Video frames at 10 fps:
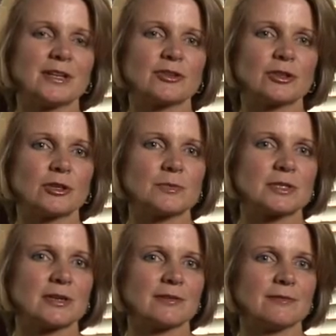In
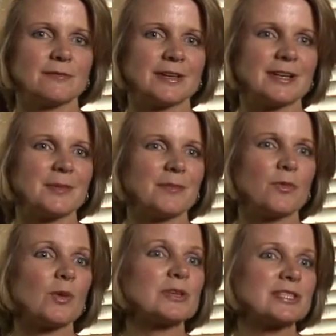terms of
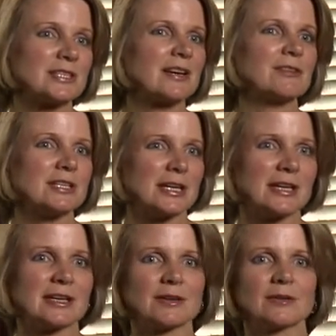what we see every
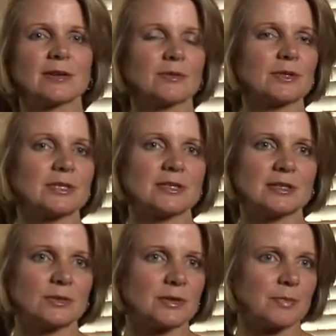day, we
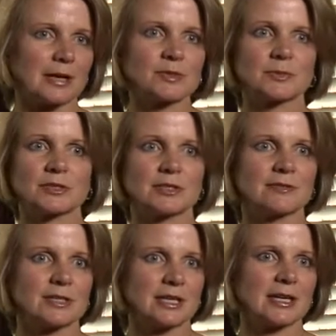deal with pap smears
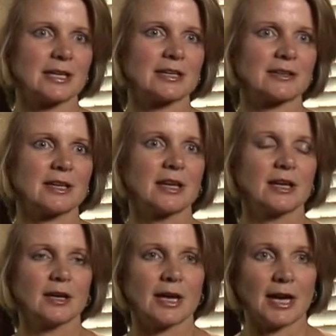every day, and
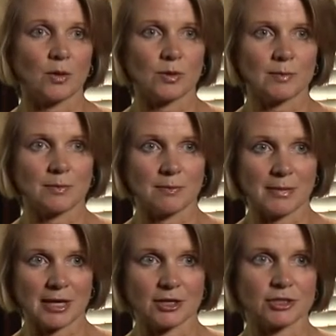how we
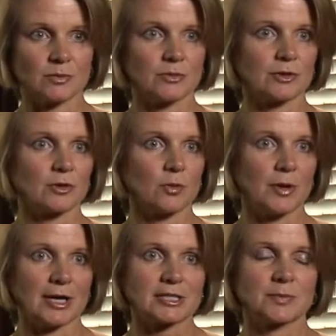manage them with
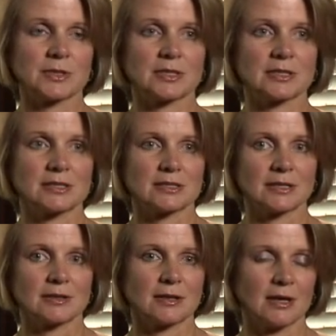colposcopies
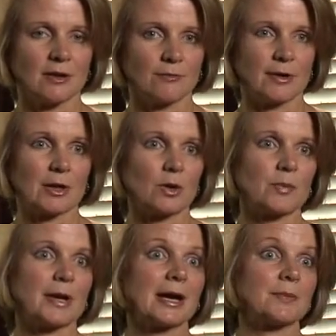and
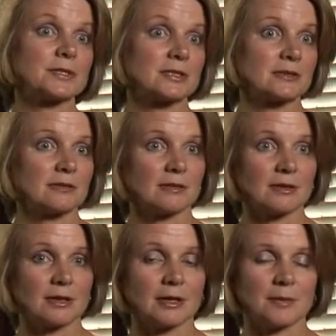follow-up paps and